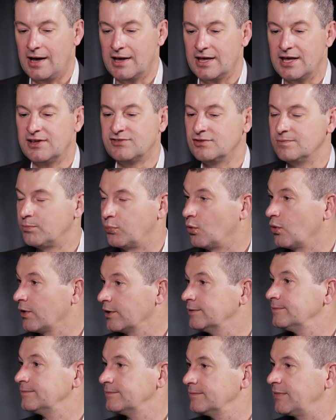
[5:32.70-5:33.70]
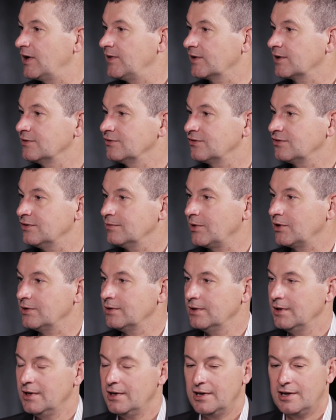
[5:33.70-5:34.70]
isn't borne by the consumer.
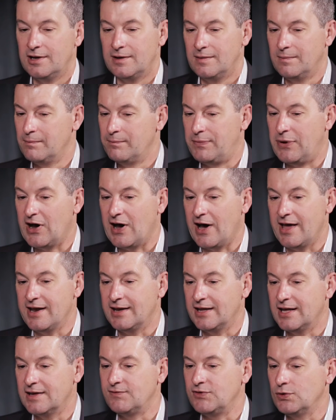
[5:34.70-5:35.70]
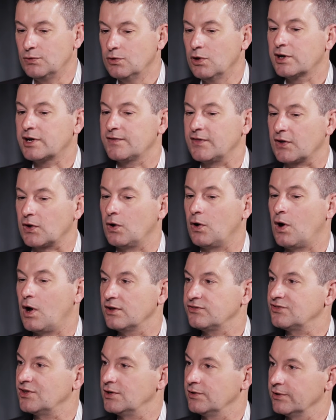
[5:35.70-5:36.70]
But if you look at the
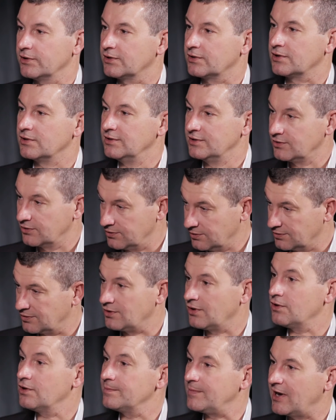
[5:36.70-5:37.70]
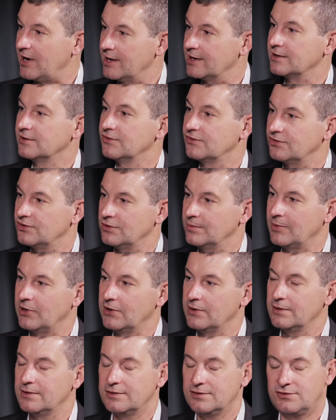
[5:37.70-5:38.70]
costs that are incurred by a
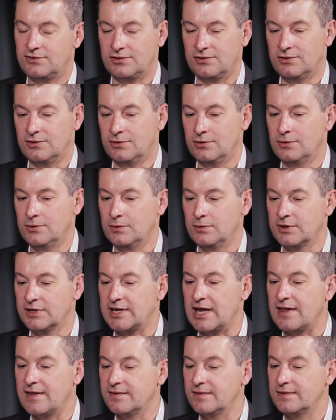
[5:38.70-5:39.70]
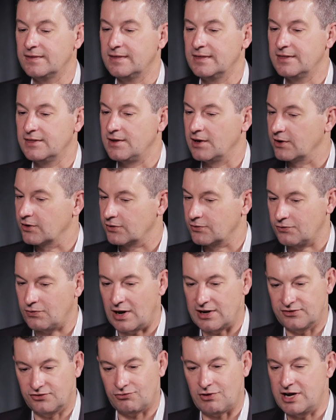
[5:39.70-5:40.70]
consumer to get their
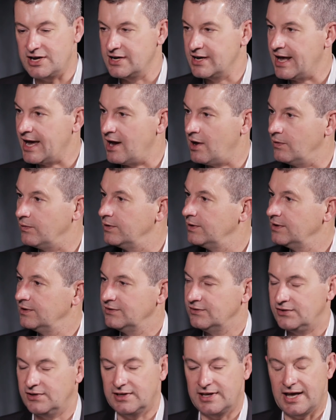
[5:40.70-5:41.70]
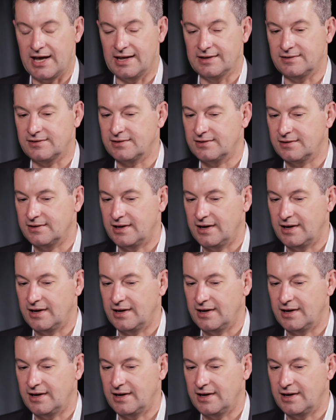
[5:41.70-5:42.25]
credit straightened out, to get